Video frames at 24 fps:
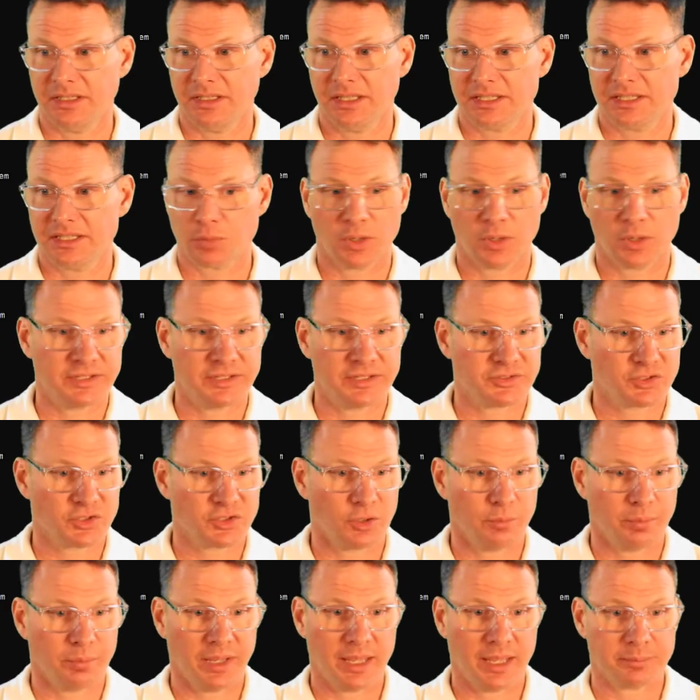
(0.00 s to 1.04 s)
That's why it's
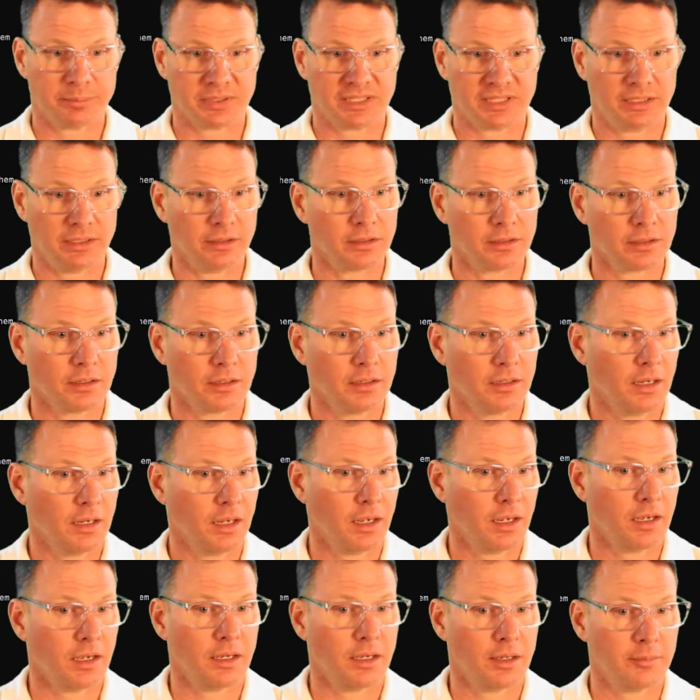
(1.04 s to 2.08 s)
so peppy here,
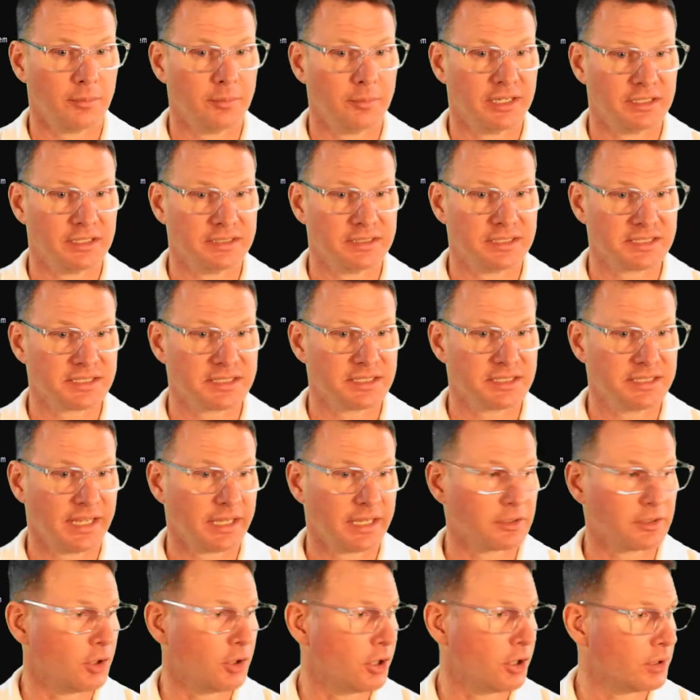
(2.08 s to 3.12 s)
uh, but it doesn't
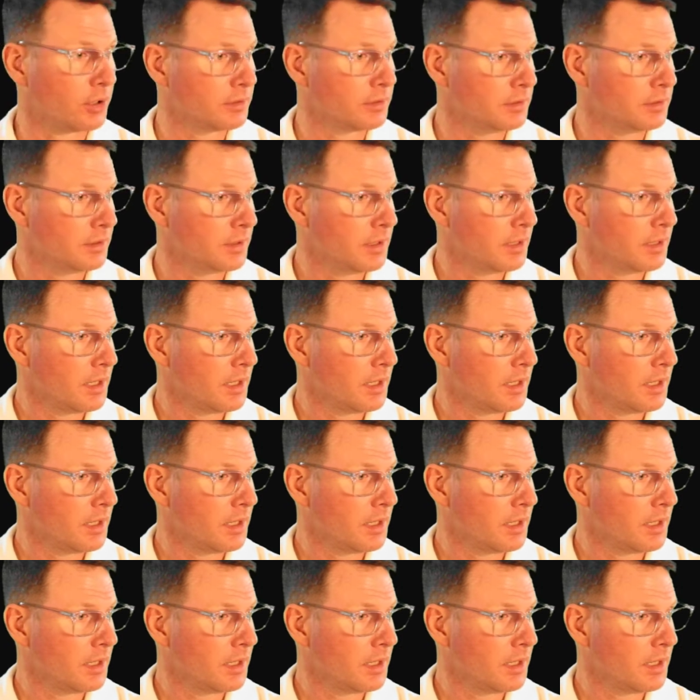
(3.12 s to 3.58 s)
take long.